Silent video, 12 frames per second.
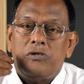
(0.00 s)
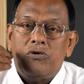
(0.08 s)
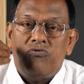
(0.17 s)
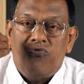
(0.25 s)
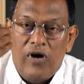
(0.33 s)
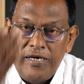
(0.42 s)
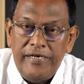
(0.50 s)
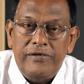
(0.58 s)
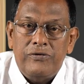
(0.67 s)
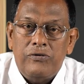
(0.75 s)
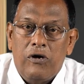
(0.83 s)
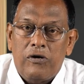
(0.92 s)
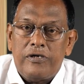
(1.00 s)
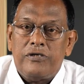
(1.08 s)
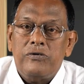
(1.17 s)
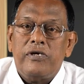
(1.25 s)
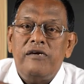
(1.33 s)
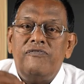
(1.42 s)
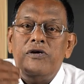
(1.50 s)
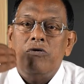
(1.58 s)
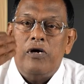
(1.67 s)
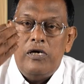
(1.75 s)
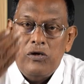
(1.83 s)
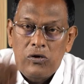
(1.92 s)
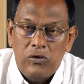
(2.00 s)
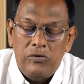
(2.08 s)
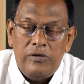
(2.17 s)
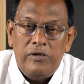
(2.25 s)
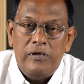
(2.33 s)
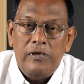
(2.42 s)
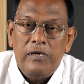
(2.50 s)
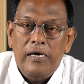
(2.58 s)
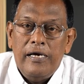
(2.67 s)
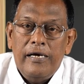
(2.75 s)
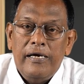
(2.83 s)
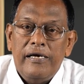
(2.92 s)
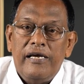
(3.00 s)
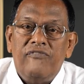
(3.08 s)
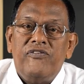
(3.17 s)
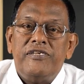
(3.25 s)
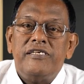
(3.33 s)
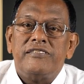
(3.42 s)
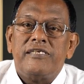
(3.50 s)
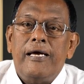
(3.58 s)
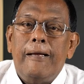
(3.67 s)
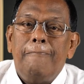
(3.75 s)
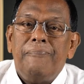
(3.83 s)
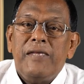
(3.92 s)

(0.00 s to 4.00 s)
fund you or to give you a loan. If it is a